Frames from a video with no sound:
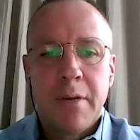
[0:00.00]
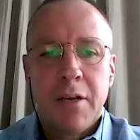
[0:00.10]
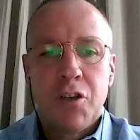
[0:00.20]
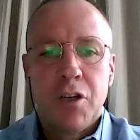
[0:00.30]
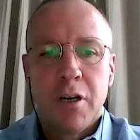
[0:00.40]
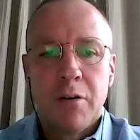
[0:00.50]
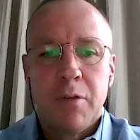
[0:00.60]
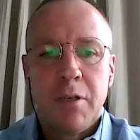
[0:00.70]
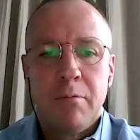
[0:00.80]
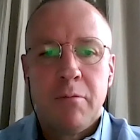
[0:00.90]
As you know,
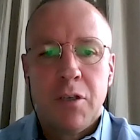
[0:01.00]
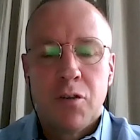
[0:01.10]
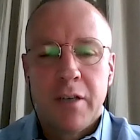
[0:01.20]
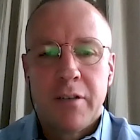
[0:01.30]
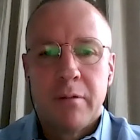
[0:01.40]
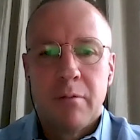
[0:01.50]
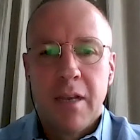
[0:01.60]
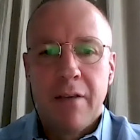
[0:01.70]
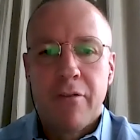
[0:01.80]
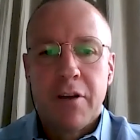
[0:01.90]
we try to
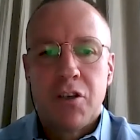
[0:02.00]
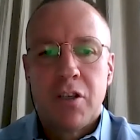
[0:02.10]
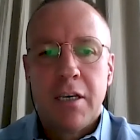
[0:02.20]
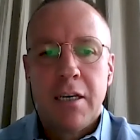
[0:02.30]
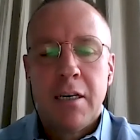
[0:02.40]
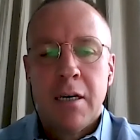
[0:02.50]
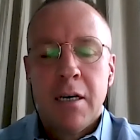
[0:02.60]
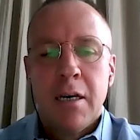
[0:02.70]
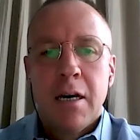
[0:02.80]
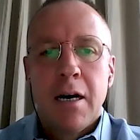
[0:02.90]
leverage the
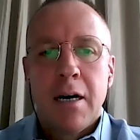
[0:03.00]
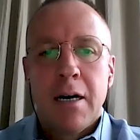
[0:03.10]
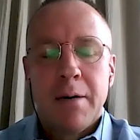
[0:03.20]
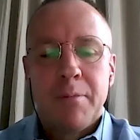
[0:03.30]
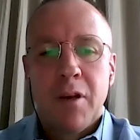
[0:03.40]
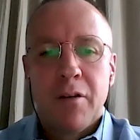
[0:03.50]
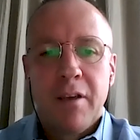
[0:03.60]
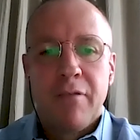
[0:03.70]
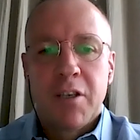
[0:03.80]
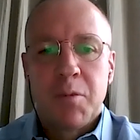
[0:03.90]
you know, the
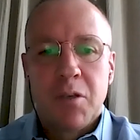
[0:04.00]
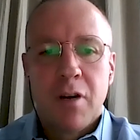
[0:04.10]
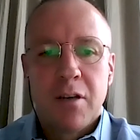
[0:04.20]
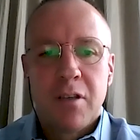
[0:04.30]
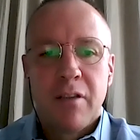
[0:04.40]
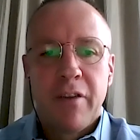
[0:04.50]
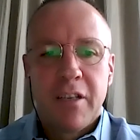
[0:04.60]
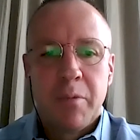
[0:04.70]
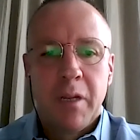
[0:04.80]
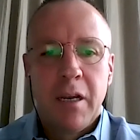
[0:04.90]
investment trust and the
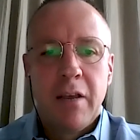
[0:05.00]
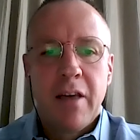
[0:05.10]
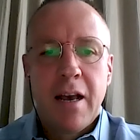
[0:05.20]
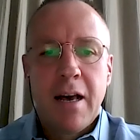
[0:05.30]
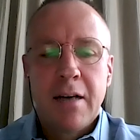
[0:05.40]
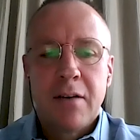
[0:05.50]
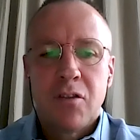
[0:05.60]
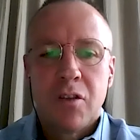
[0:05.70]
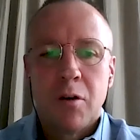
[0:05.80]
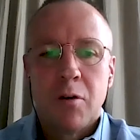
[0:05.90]
flexibility that it
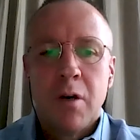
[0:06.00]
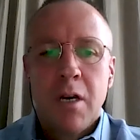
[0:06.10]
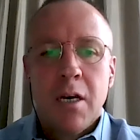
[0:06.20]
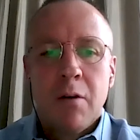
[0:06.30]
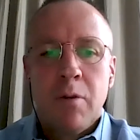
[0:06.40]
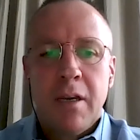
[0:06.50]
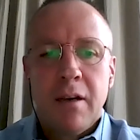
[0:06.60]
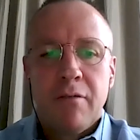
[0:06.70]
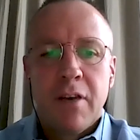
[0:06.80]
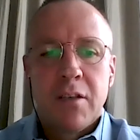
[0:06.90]
has. So we can
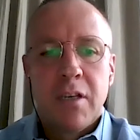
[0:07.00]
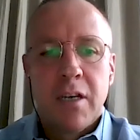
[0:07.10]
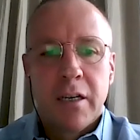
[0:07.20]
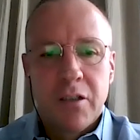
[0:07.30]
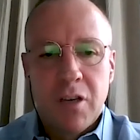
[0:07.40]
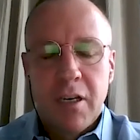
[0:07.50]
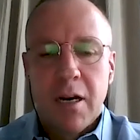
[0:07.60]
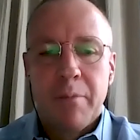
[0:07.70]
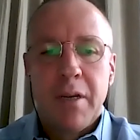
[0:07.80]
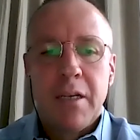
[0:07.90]
invest in unlisted
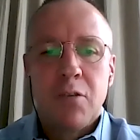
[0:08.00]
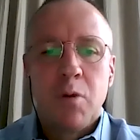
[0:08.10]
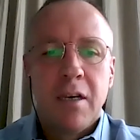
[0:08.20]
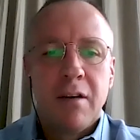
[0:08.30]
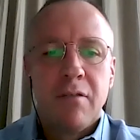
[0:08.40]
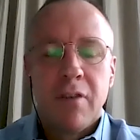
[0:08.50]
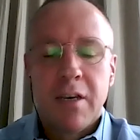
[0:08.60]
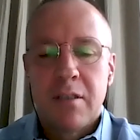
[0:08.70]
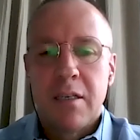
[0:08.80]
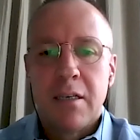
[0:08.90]
companies. We can
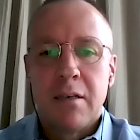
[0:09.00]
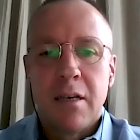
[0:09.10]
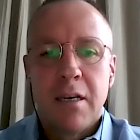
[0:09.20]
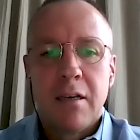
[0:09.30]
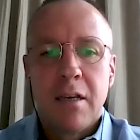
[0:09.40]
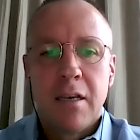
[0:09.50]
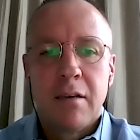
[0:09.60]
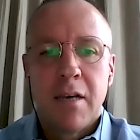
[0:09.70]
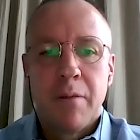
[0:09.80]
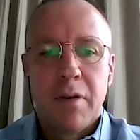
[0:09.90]
invest
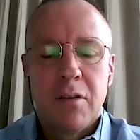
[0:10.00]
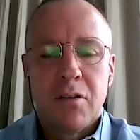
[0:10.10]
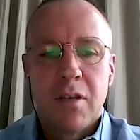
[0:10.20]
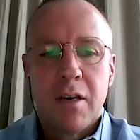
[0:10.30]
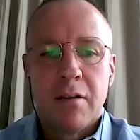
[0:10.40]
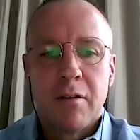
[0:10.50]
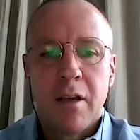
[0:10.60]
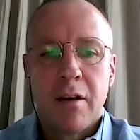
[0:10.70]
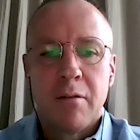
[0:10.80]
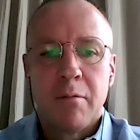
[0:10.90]
in companies
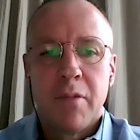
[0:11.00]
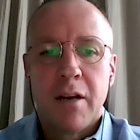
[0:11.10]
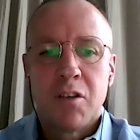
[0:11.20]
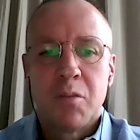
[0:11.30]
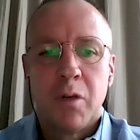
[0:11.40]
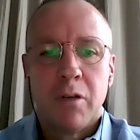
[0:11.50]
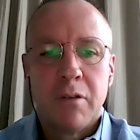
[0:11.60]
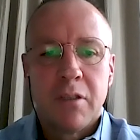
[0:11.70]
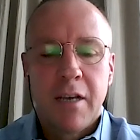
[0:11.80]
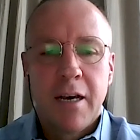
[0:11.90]
that are smaller
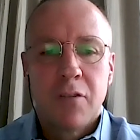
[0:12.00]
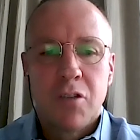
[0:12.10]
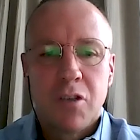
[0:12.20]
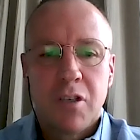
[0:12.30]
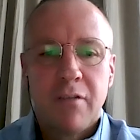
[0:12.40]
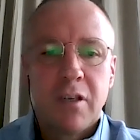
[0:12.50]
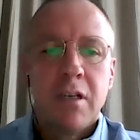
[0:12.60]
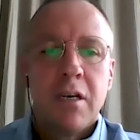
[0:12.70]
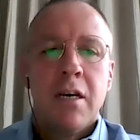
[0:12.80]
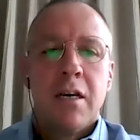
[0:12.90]
in scale, just
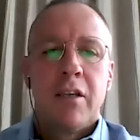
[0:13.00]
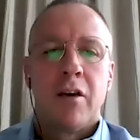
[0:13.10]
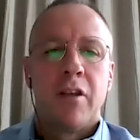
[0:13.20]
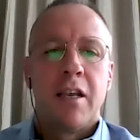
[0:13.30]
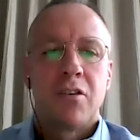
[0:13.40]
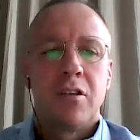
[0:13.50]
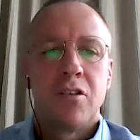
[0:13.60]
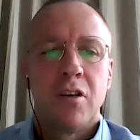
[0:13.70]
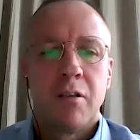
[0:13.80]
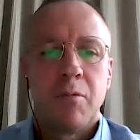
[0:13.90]
given, you know, the less
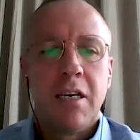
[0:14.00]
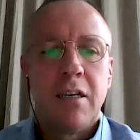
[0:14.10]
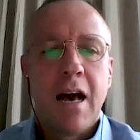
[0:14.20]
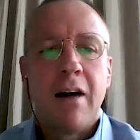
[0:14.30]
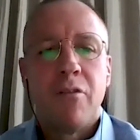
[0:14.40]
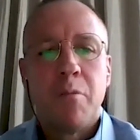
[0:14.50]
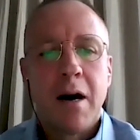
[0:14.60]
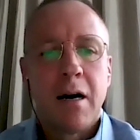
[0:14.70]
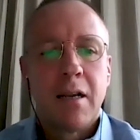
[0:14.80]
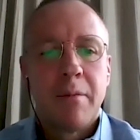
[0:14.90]
concern that we need to have
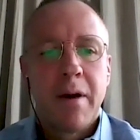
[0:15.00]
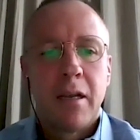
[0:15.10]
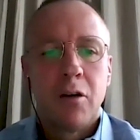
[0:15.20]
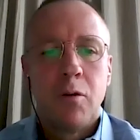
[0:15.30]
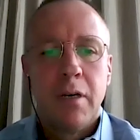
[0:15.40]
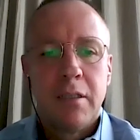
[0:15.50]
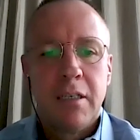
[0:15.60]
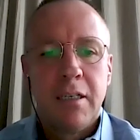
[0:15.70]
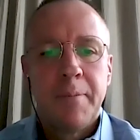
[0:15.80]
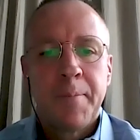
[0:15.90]
about
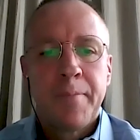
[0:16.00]
liquidity.